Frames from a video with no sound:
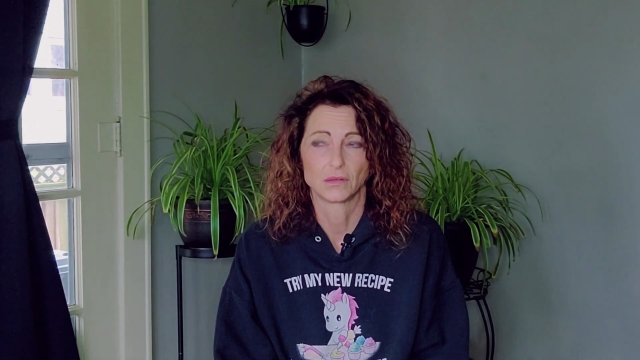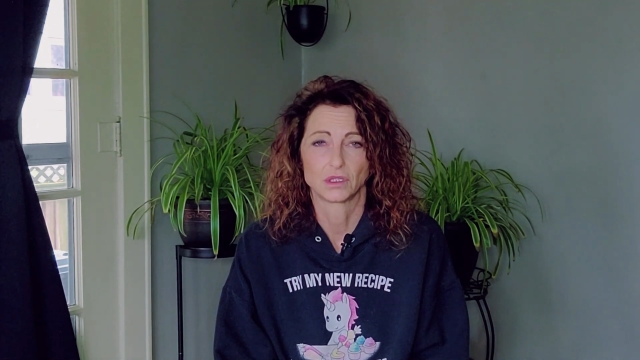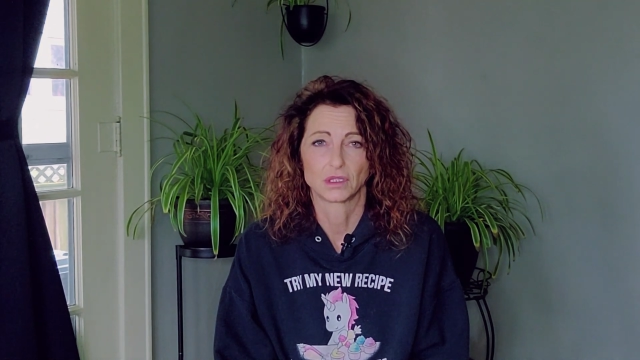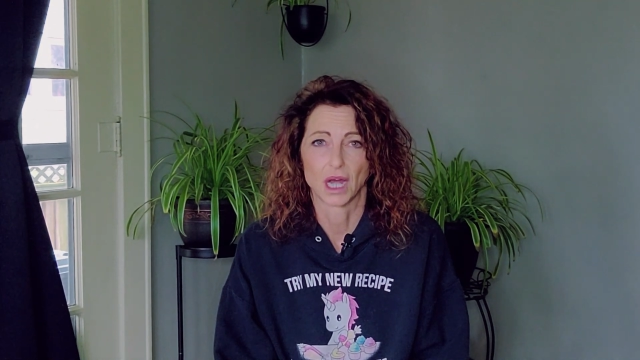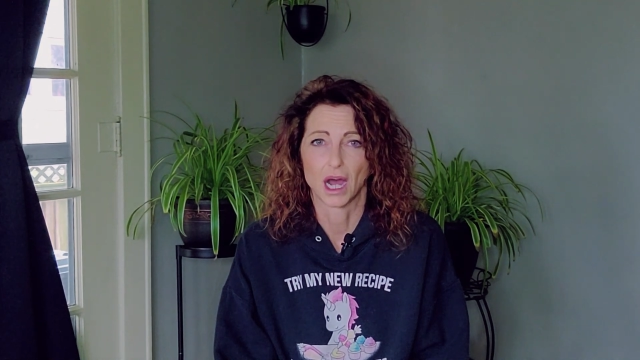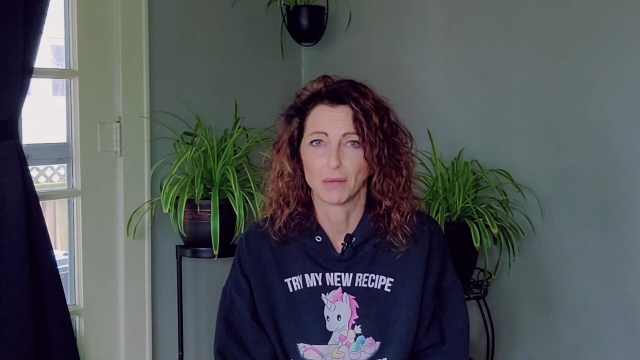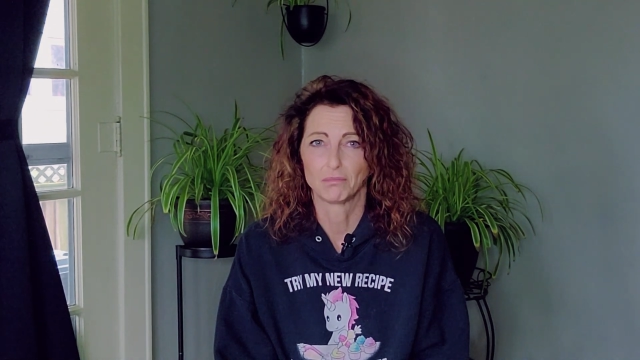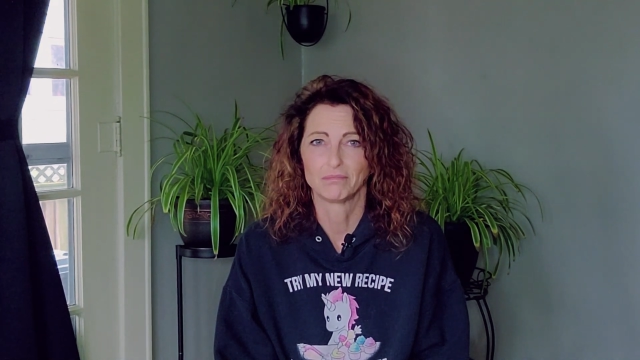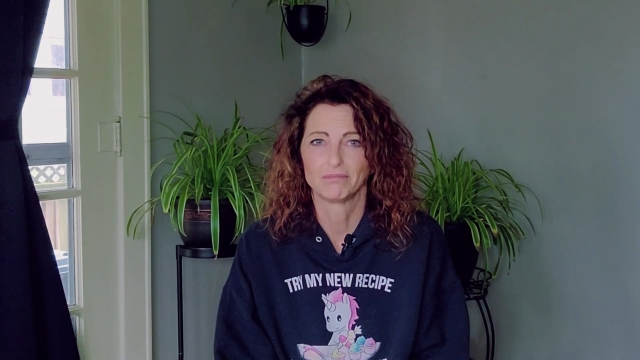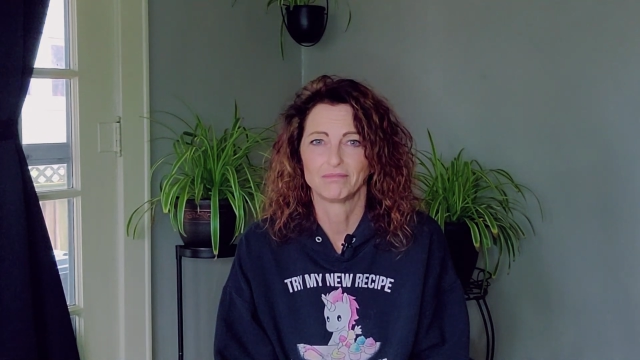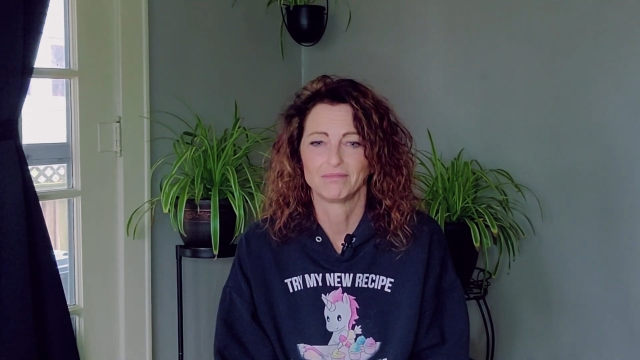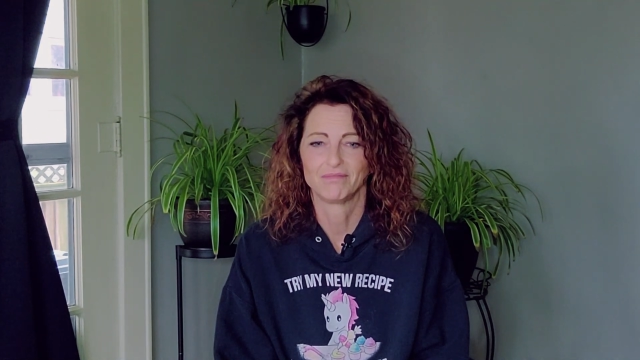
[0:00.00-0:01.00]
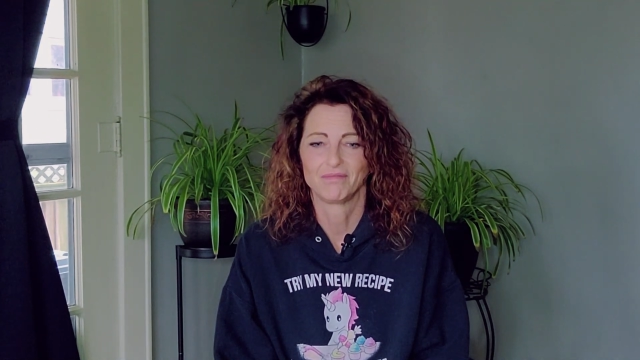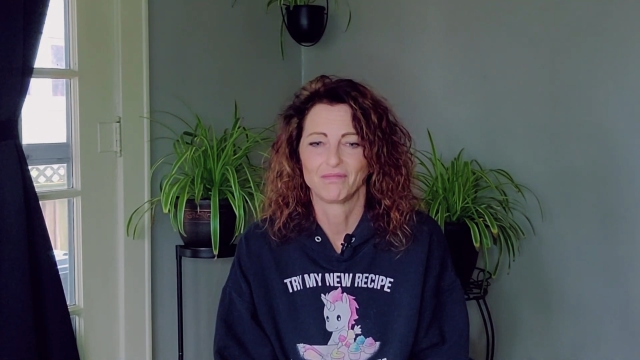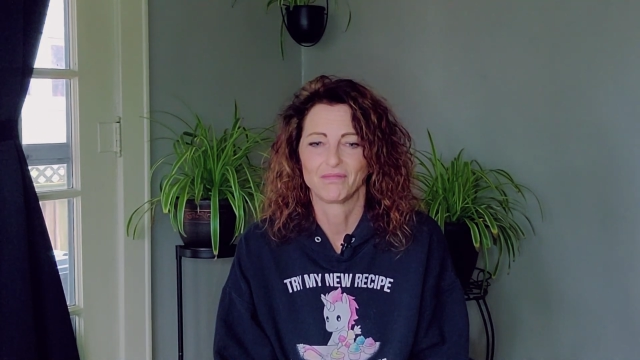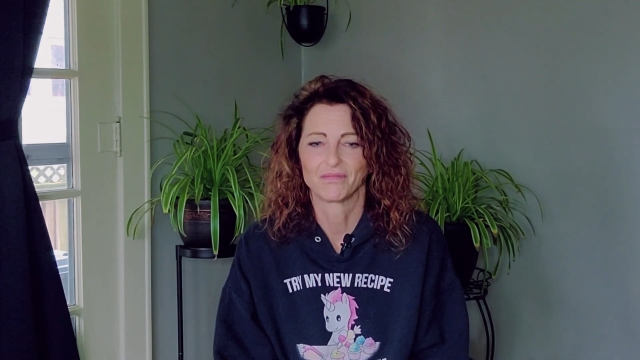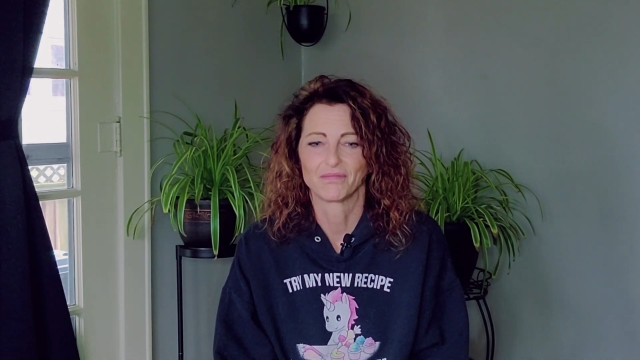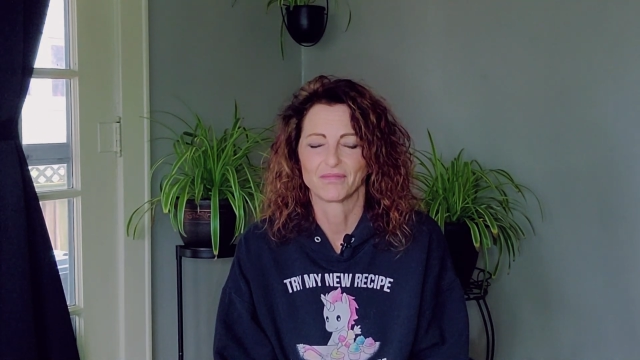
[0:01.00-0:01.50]
stop
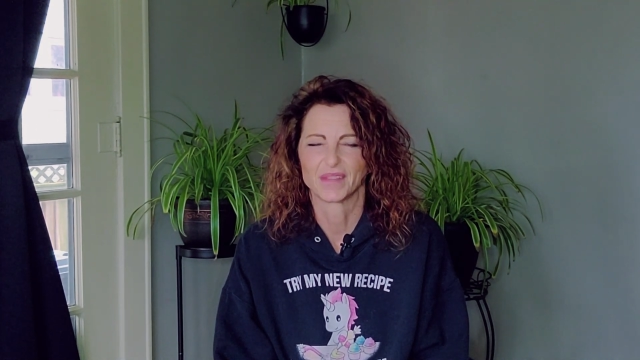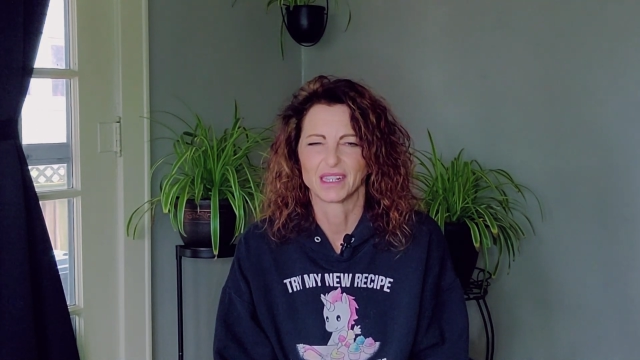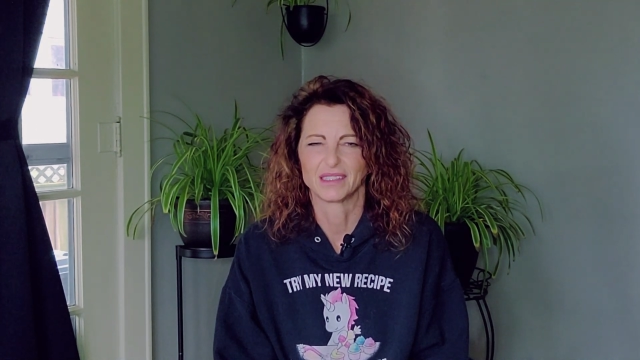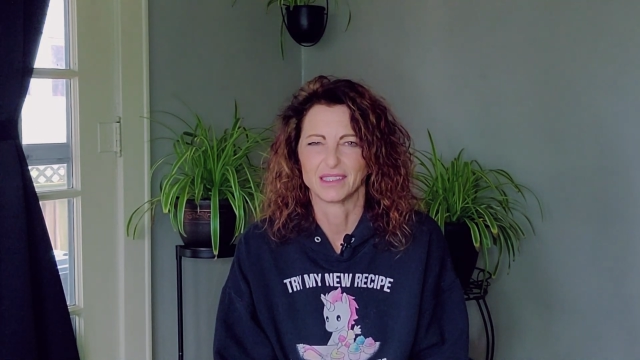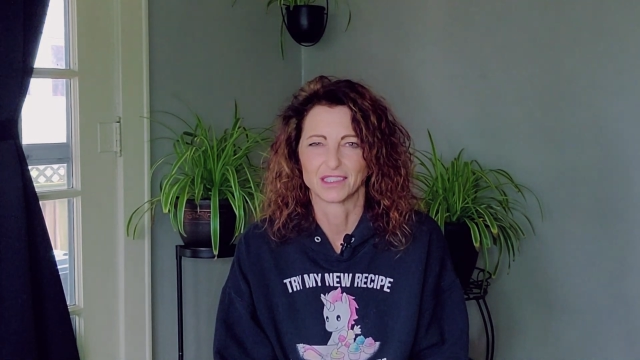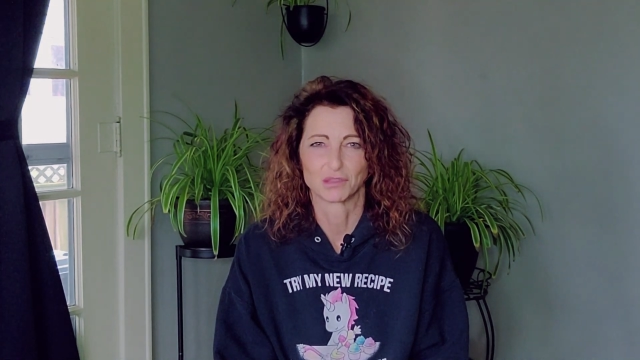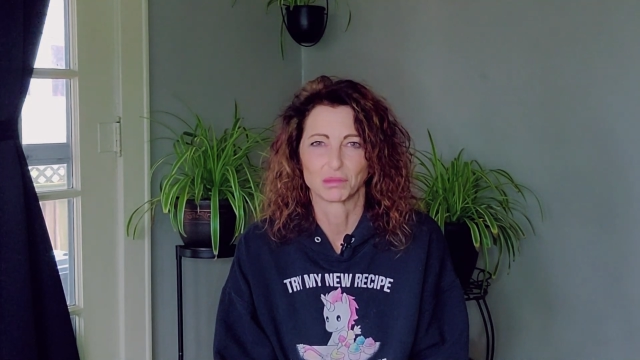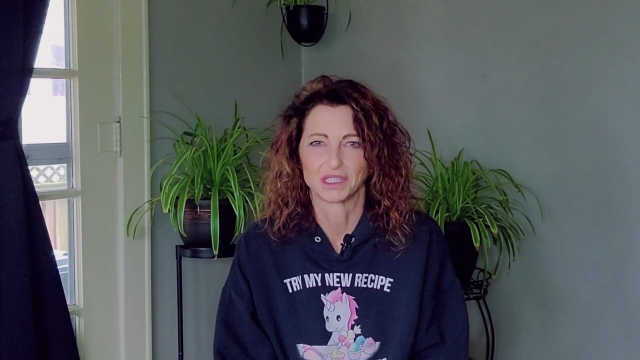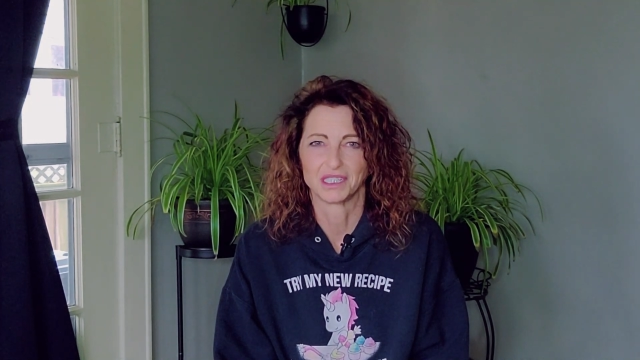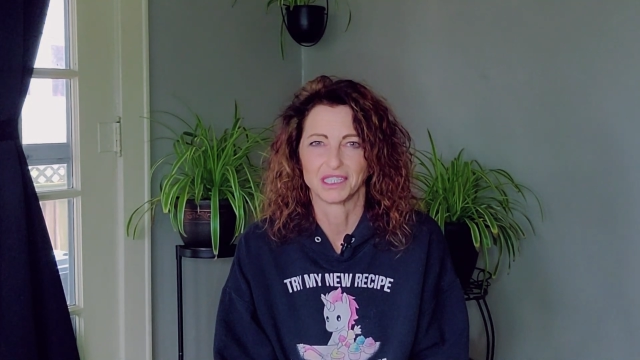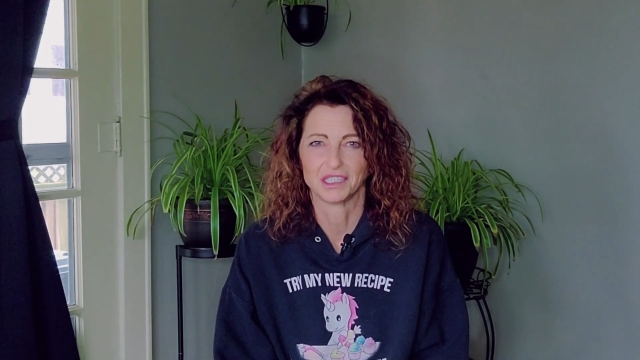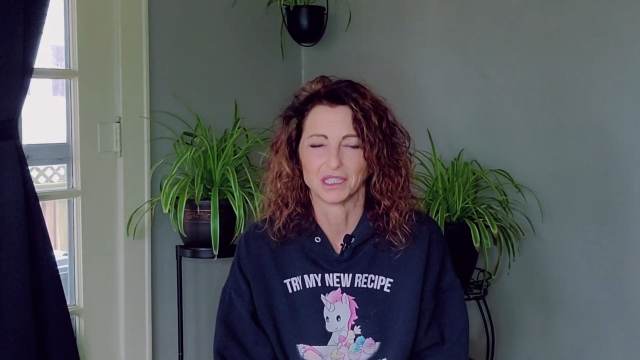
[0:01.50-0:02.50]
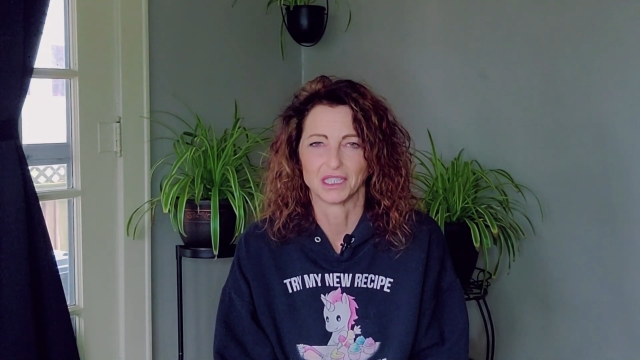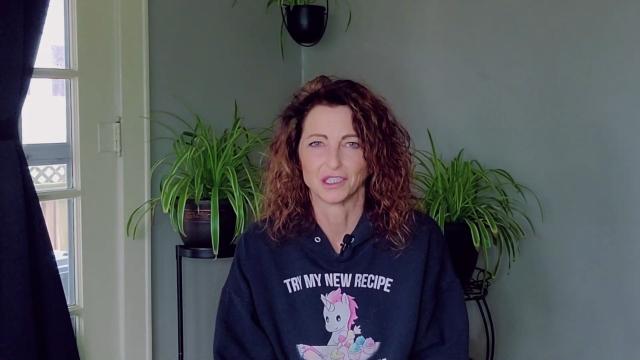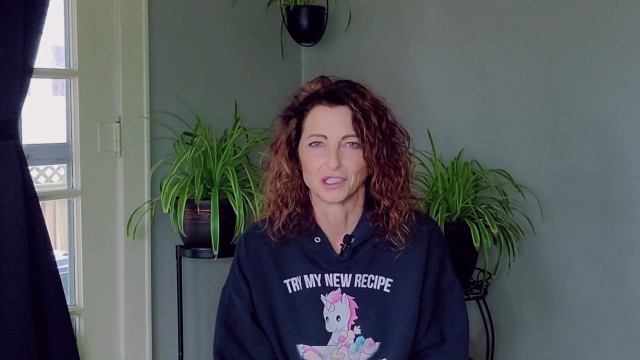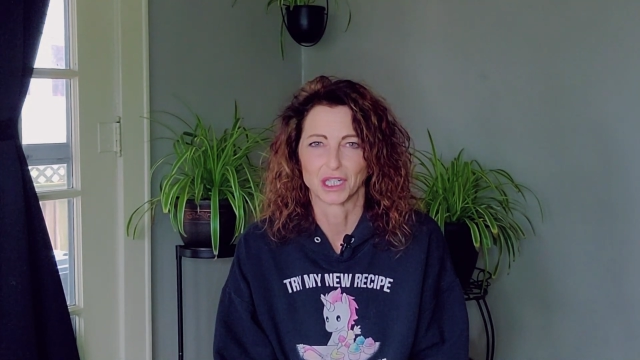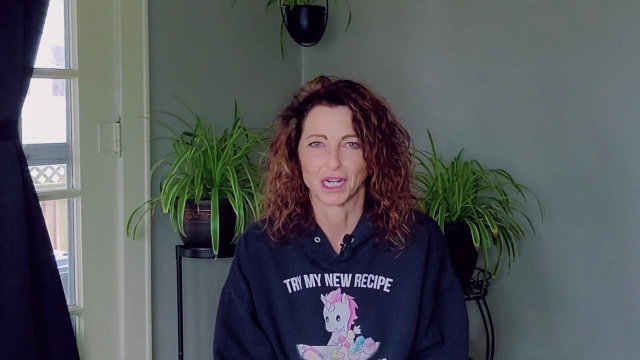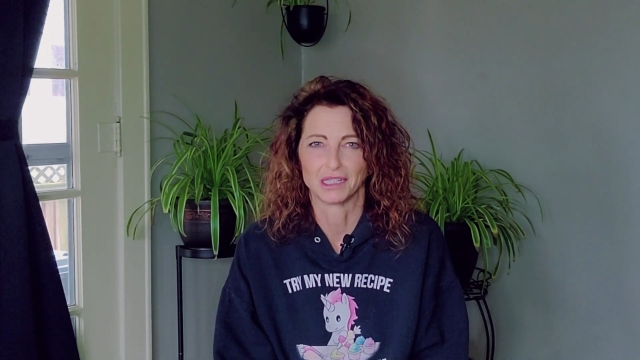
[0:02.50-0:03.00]
disciplining your
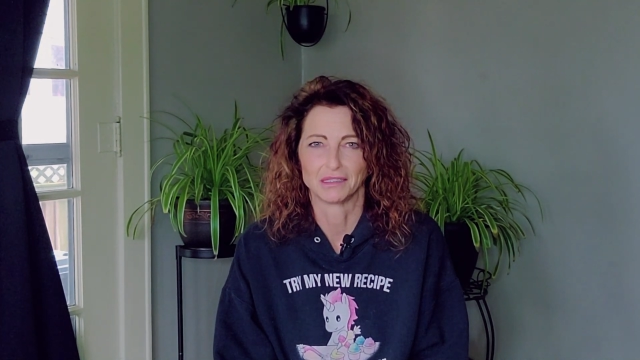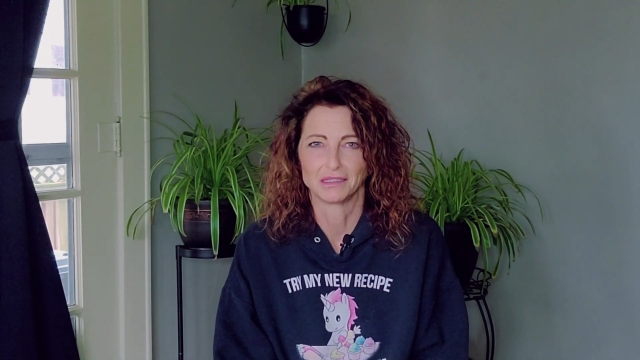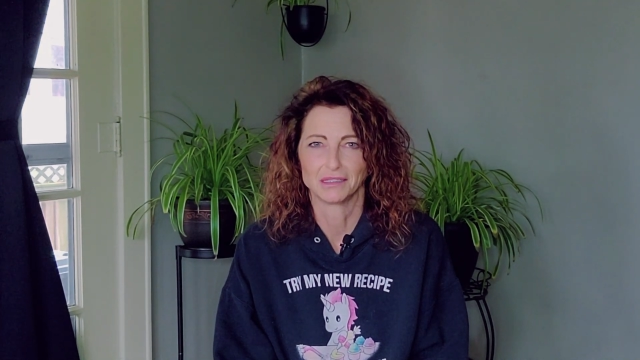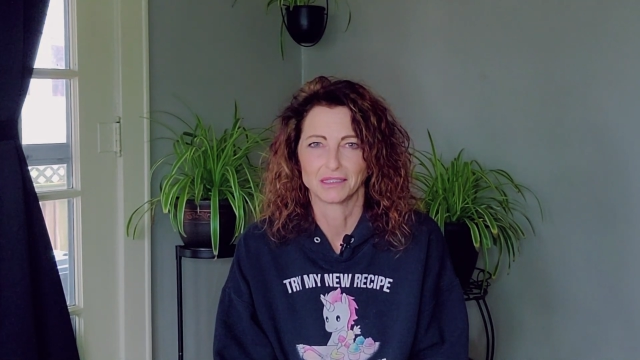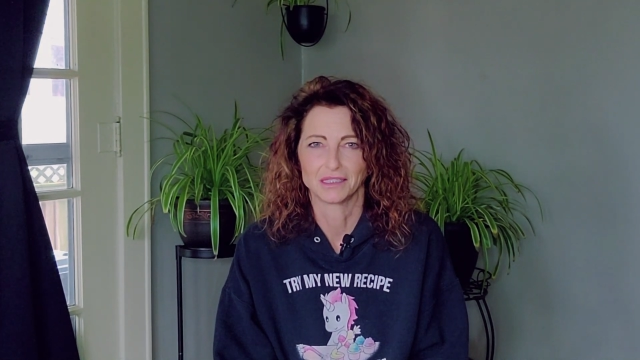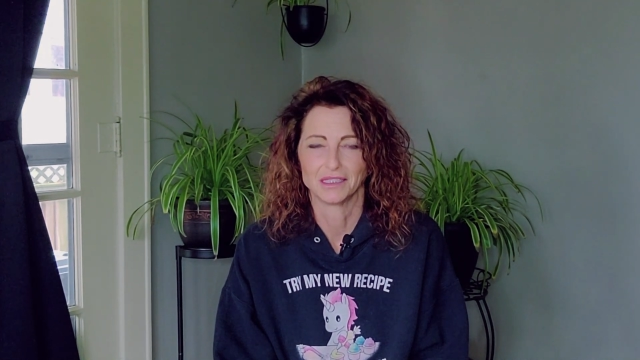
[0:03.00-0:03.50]
inner child,